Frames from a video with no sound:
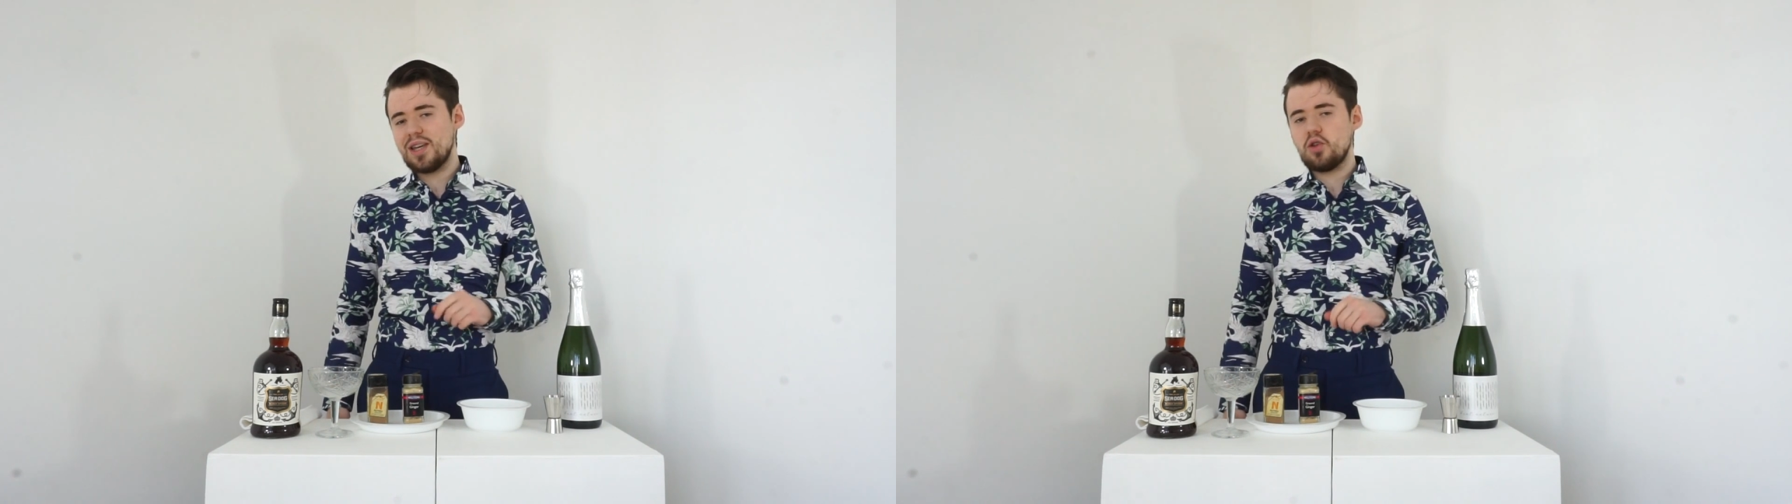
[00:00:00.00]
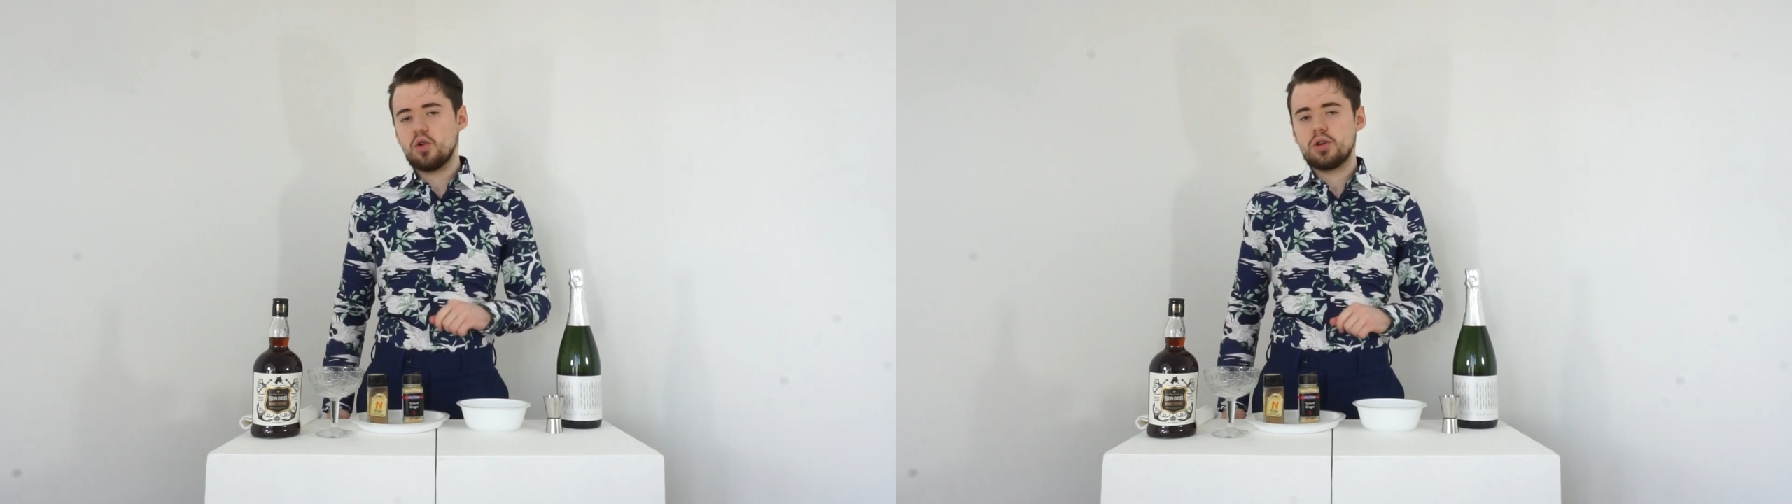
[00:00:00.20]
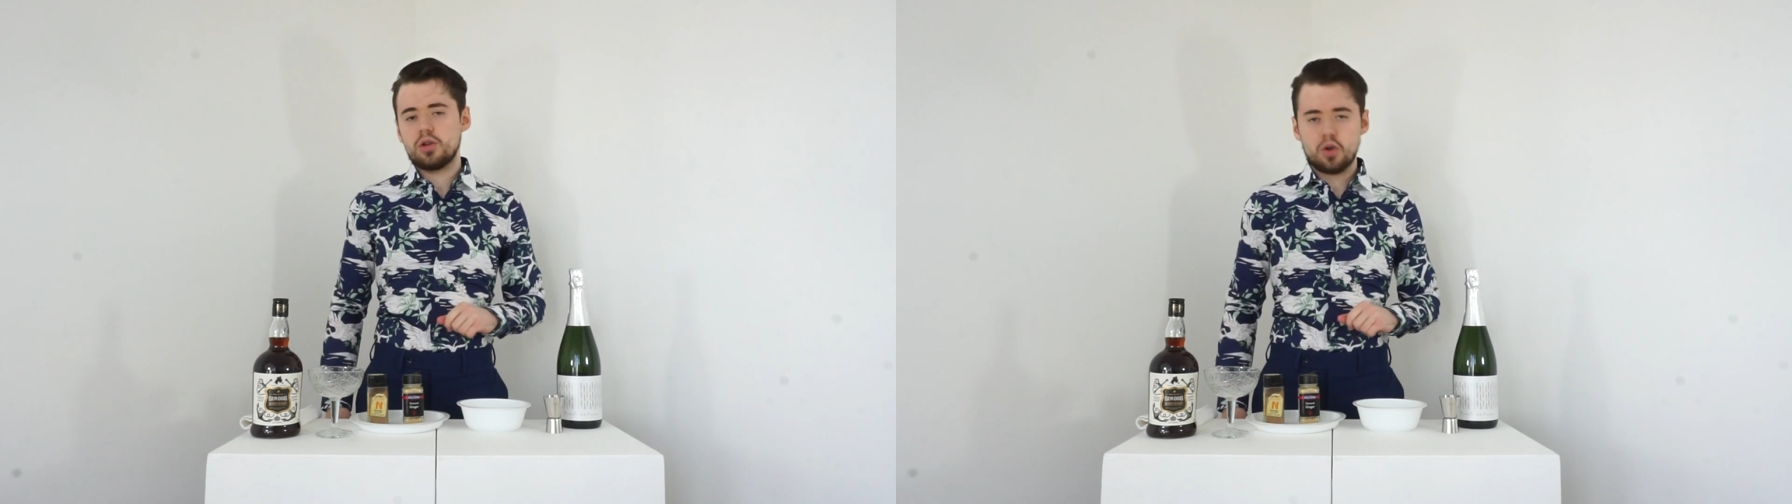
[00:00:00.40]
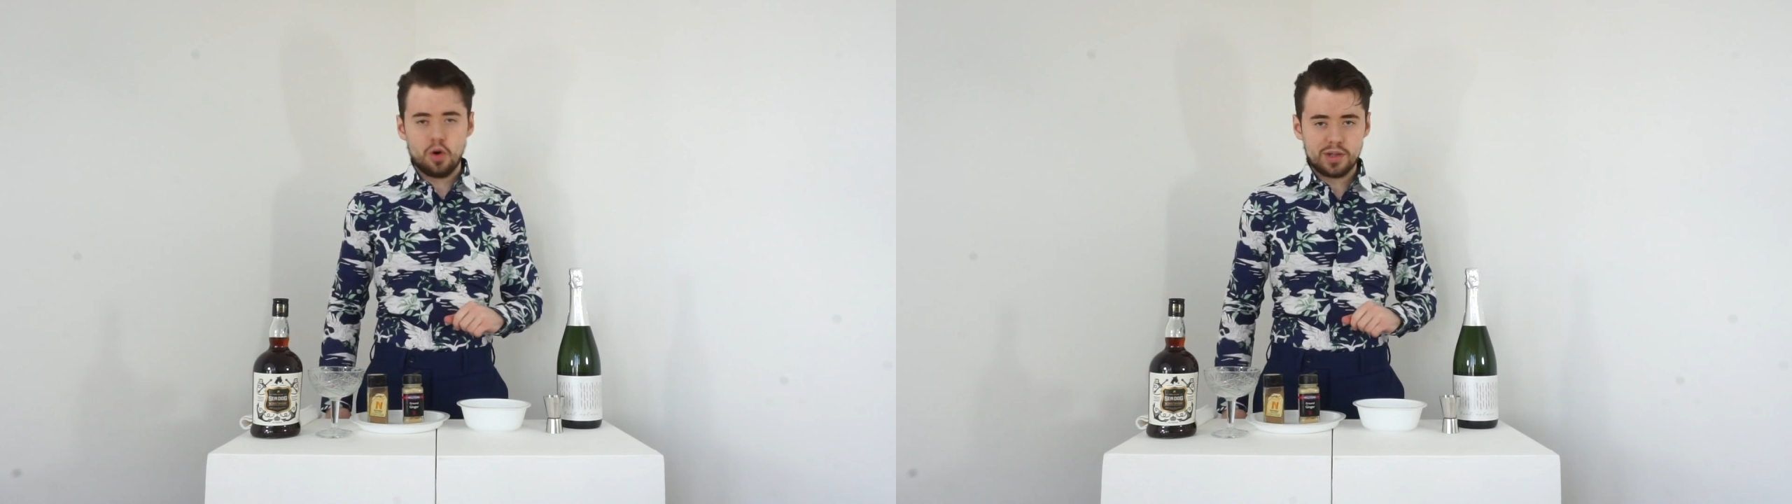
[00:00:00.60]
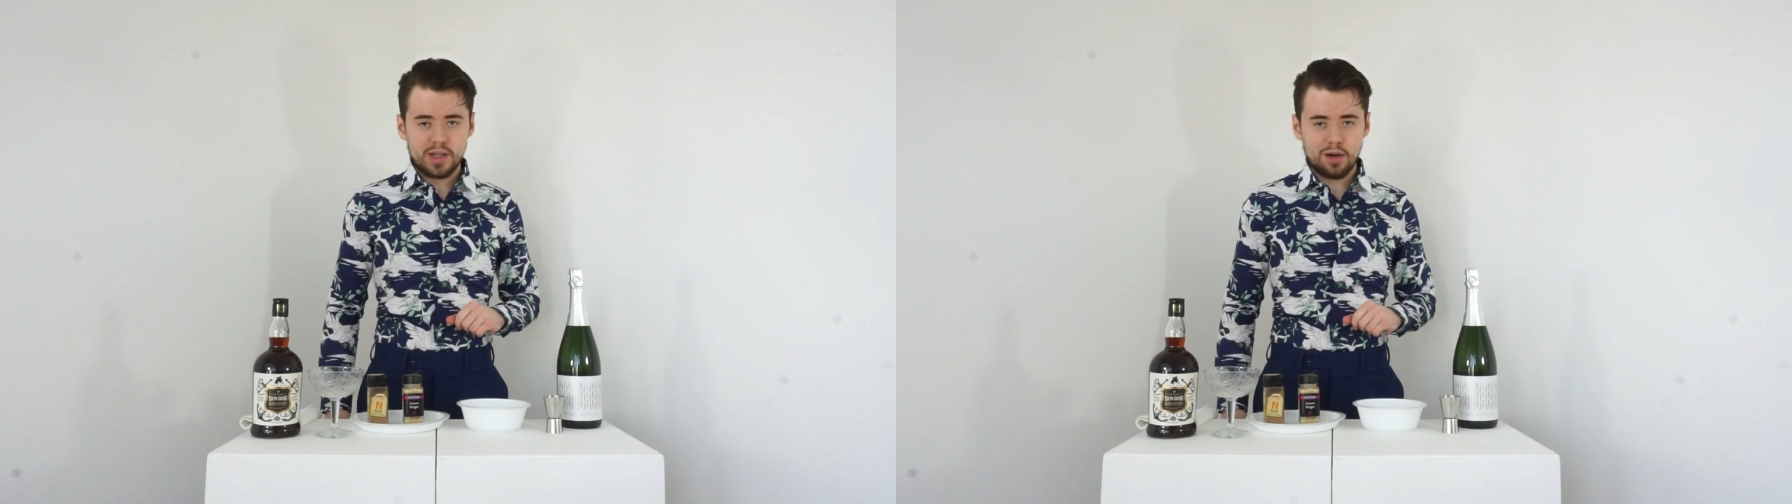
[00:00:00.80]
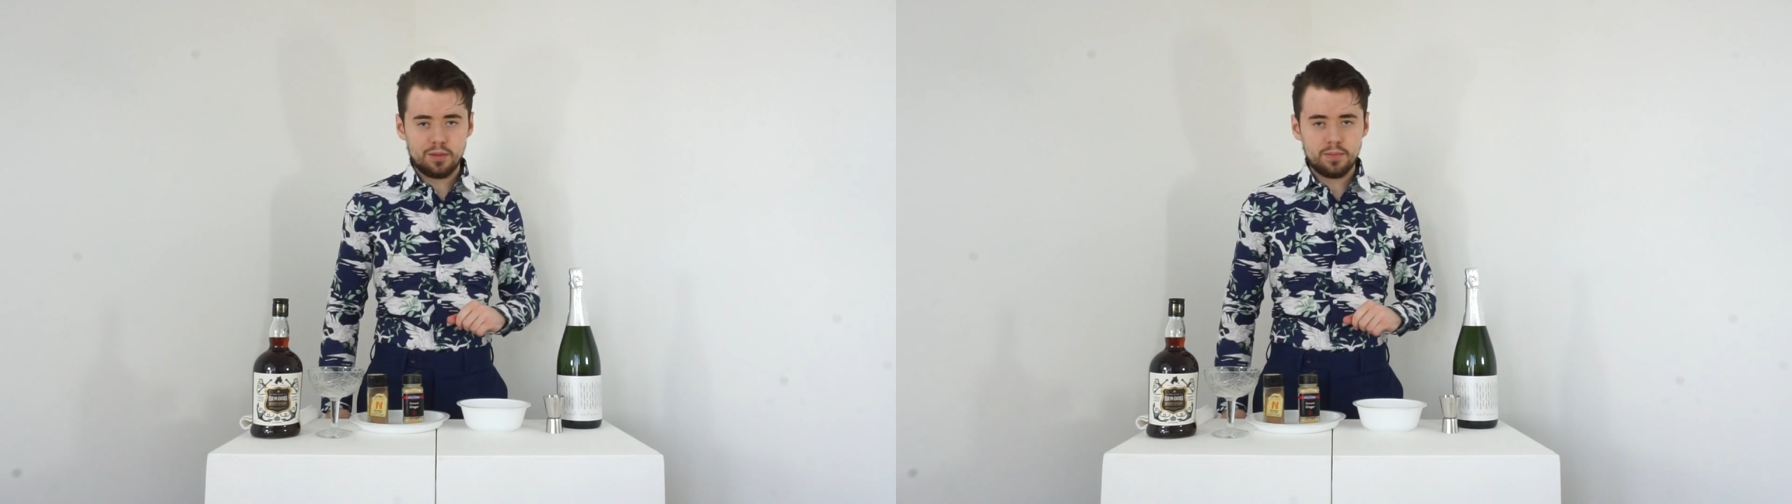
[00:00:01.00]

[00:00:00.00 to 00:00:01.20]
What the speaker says: dog cocktail.